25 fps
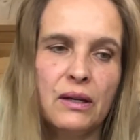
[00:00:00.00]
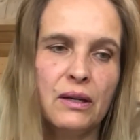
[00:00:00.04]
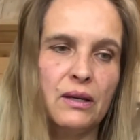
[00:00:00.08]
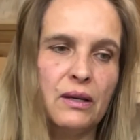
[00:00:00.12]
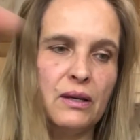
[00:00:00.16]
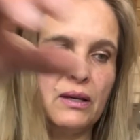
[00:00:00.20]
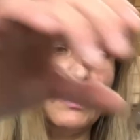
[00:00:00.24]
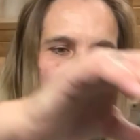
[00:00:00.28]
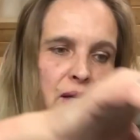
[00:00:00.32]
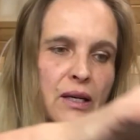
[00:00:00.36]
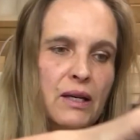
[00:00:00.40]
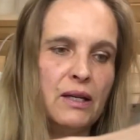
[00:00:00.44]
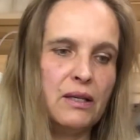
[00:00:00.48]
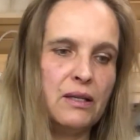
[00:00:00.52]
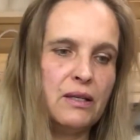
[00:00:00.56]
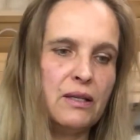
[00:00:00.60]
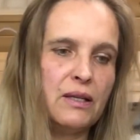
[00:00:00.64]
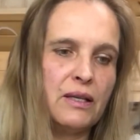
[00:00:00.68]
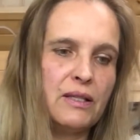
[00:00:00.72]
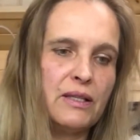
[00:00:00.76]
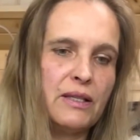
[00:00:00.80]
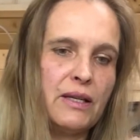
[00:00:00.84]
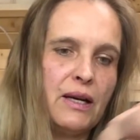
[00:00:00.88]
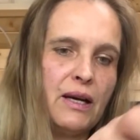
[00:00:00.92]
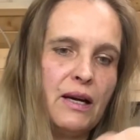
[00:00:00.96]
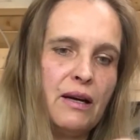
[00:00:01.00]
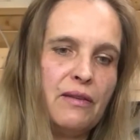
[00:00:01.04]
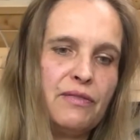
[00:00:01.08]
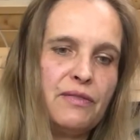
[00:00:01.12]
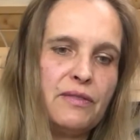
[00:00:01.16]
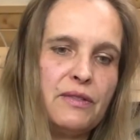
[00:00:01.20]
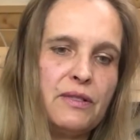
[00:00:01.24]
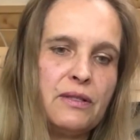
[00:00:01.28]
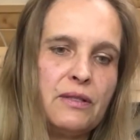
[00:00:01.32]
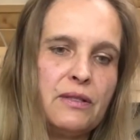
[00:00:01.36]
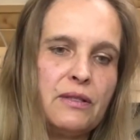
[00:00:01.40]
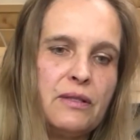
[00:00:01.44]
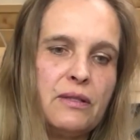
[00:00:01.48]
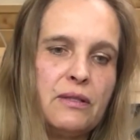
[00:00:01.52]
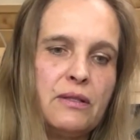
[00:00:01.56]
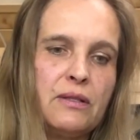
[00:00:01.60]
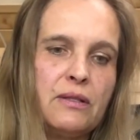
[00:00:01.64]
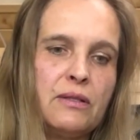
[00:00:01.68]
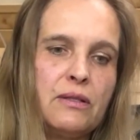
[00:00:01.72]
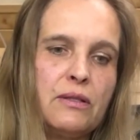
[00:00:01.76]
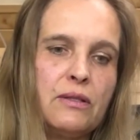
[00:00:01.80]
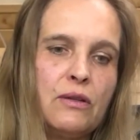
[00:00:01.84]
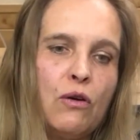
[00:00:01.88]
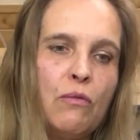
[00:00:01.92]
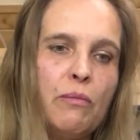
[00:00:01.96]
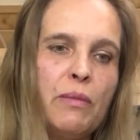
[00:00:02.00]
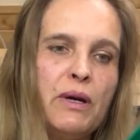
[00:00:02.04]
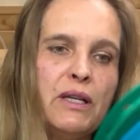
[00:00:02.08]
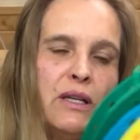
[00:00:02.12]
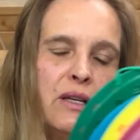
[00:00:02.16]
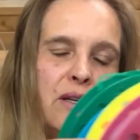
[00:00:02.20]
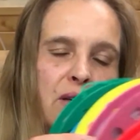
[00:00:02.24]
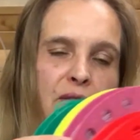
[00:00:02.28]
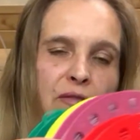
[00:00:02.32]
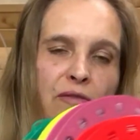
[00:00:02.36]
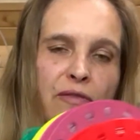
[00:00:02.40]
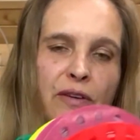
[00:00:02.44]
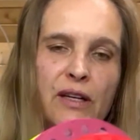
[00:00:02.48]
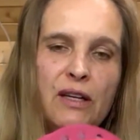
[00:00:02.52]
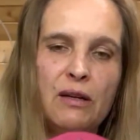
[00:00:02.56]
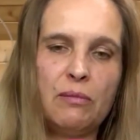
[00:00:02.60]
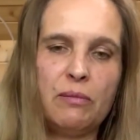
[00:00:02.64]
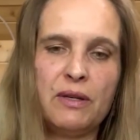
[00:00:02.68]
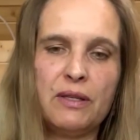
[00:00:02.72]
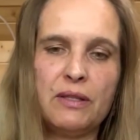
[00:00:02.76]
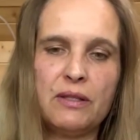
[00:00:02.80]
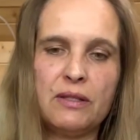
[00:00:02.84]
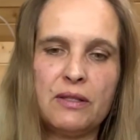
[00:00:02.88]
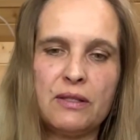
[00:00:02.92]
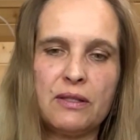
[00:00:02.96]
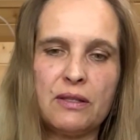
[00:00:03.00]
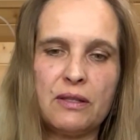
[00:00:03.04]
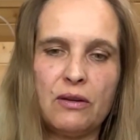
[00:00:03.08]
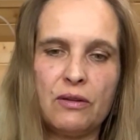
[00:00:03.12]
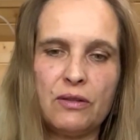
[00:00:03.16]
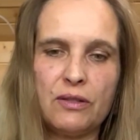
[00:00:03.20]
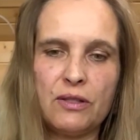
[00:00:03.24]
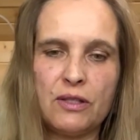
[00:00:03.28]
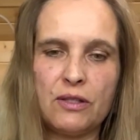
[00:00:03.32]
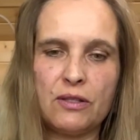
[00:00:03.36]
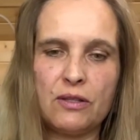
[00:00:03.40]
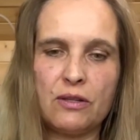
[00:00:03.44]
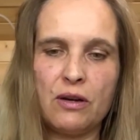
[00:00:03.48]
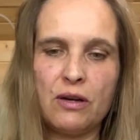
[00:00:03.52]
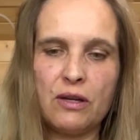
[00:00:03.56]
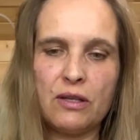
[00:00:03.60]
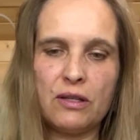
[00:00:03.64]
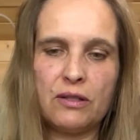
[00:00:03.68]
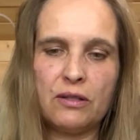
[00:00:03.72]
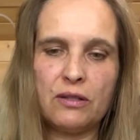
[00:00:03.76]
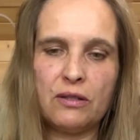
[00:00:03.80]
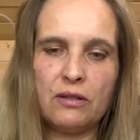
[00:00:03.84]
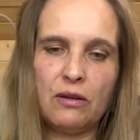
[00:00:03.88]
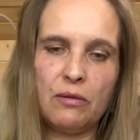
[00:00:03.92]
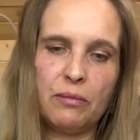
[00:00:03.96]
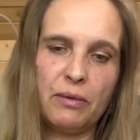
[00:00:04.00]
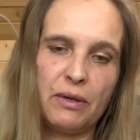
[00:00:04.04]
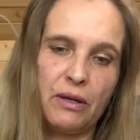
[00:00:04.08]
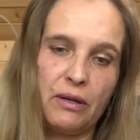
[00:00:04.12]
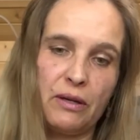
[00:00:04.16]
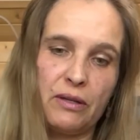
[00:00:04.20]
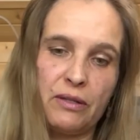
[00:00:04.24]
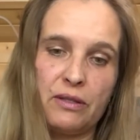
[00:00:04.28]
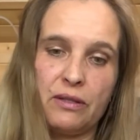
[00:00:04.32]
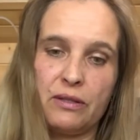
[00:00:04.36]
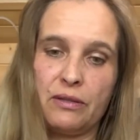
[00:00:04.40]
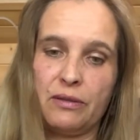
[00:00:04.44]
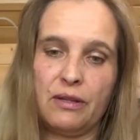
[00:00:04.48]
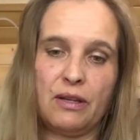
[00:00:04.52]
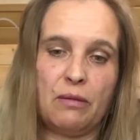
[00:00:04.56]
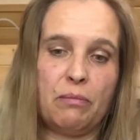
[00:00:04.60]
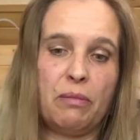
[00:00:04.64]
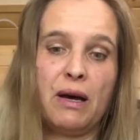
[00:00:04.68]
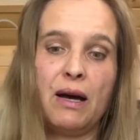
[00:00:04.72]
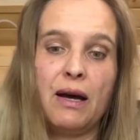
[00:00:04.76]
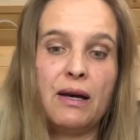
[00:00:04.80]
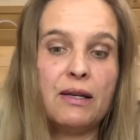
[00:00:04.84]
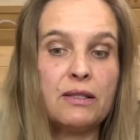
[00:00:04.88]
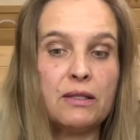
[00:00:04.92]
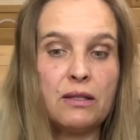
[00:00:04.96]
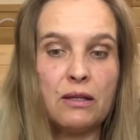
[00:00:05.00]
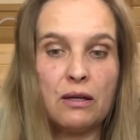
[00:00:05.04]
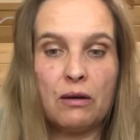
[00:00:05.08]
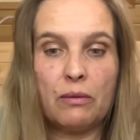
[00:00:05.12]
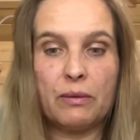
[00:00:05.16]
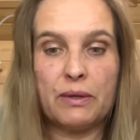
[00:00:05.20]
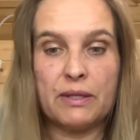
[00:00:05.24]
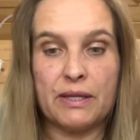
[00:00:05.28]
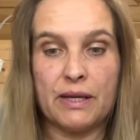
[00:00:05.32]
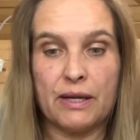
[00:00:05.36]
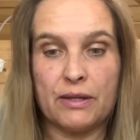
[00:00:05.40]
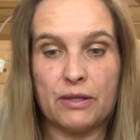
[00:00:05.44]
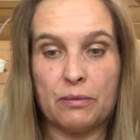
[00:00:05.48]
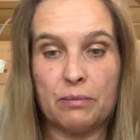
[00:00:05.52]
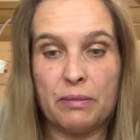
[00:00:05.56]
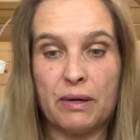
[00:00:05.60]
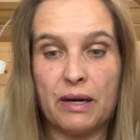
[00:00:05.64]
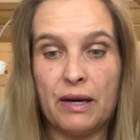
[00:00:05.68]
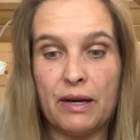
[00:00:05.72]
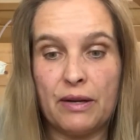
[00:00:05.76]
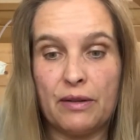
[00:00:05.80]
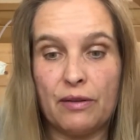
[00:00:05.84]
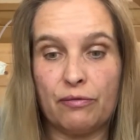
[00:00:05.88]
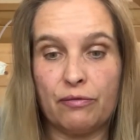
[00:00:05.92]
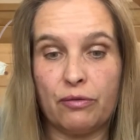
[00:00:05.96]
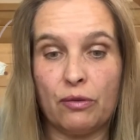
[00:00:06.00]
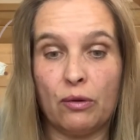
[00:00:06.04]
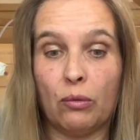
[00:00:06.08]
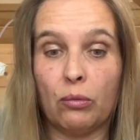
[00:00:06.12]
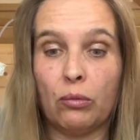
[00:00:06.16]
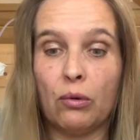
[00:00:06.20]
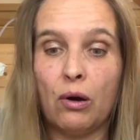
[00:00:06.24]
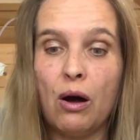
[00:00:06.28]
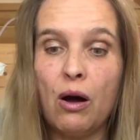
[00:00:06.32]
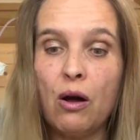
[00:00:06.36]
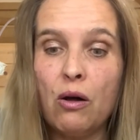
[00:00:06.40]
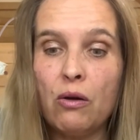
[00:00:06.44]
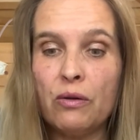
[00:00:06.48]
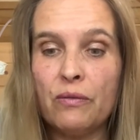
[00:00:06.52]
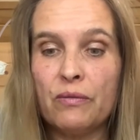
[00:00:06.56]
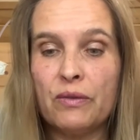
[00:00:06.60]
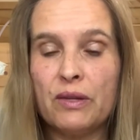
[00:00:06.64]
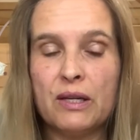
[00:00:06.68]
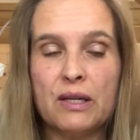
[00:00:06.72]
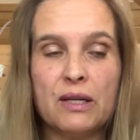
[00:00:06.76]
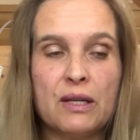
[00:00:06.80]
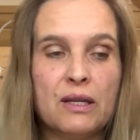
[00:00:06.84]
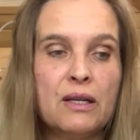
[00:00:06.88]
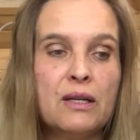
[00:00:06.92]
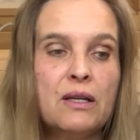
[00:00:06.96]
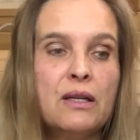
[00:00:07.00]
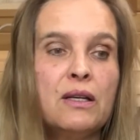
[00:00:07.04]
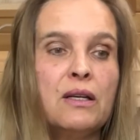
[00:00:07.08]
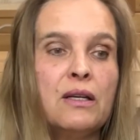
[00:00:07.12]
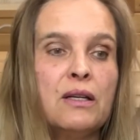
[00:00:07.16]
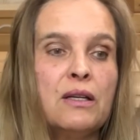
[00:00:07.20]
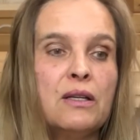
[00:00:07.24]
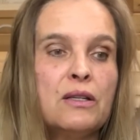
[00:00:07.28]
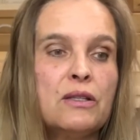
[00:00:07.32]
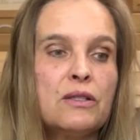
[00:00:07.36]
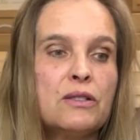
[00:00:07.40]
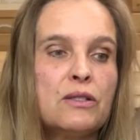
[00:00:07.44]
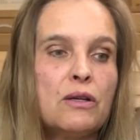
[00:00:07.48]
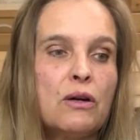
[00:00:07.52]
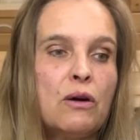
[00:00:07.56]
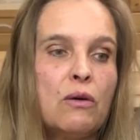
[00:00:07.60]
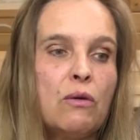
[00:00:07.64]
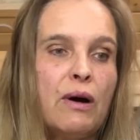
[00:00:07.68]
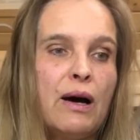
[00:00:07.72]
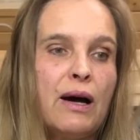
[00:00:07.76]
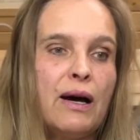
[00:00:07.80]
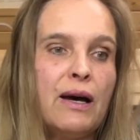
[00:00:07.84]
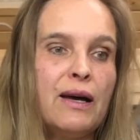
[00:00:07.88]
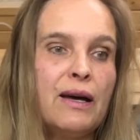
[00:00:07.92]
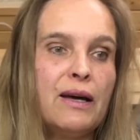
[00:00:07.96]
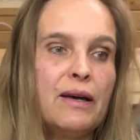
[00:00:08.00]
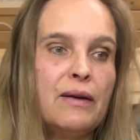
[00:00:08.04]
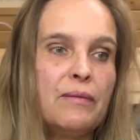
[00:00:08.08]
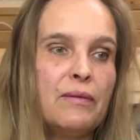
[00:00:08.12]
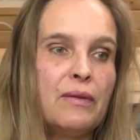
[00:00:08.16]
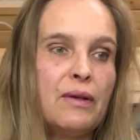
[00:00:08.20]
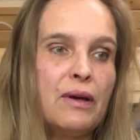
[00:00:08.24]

And as I have so many filaments on stock, you know, because in the past I always had to buy the full roll. So I